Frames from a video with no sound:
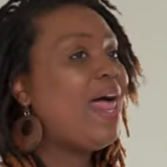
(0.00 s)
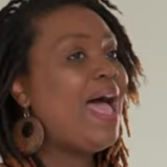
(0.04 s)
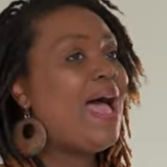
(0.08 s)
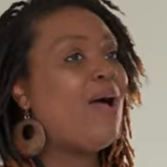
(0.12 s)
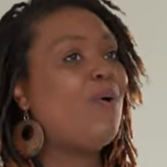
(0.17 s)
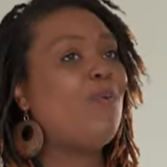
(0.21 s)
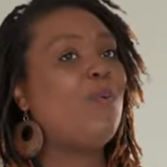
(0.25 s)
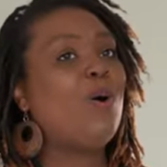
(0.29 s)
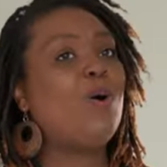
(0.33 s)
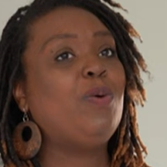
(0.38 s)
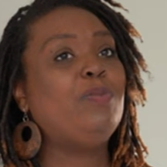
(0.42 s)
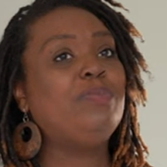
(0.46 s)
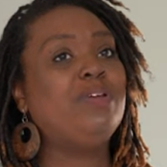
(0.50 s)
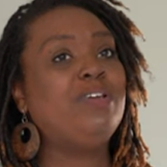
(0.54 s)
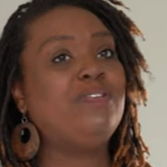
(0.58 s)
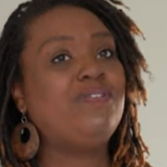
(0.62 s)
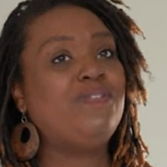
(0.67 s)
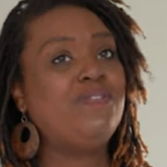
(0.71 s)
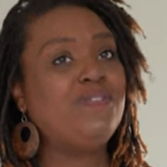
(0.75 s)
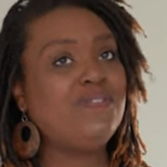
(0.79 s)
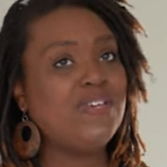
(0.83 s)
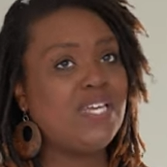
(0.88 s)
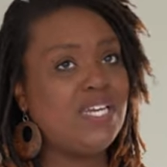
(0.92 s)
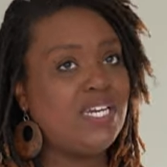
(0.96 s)
I won't be
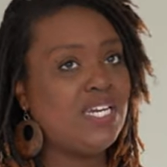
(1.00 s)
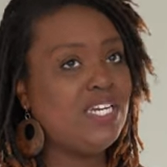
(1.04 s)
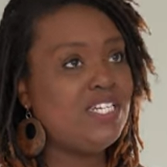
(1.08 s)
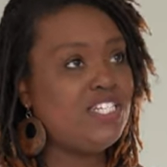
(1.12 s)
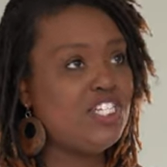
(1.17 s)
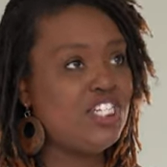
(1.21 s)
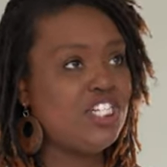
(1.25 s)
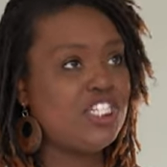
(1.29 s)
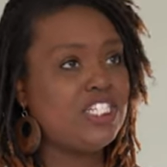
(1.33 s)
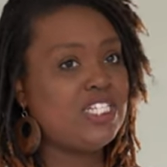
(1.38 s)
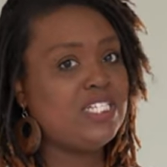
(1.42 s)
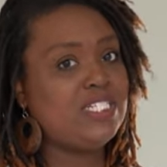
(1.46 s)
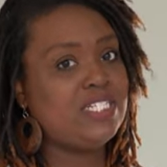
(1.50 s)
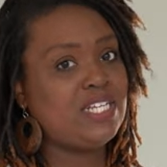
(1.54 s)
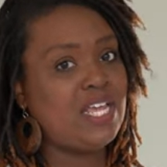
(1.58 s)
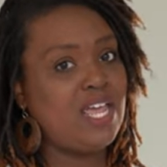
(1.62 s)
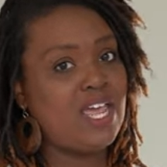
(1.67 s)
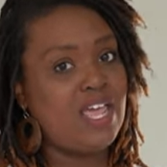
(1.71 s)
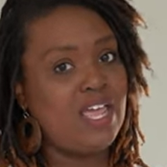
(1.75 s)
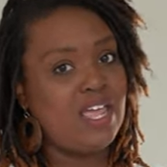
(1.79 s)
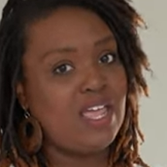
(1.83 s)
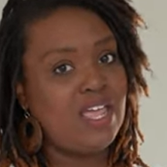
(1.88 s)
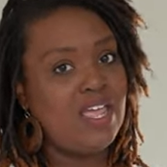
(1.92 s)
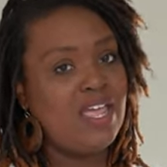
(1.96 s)
finished
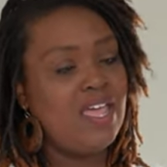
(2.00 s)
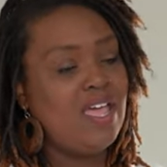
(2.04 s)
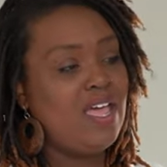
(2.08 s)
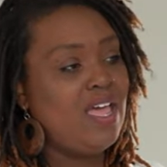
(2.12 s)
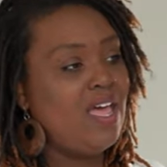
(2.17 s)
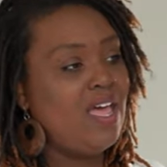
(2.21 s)
today,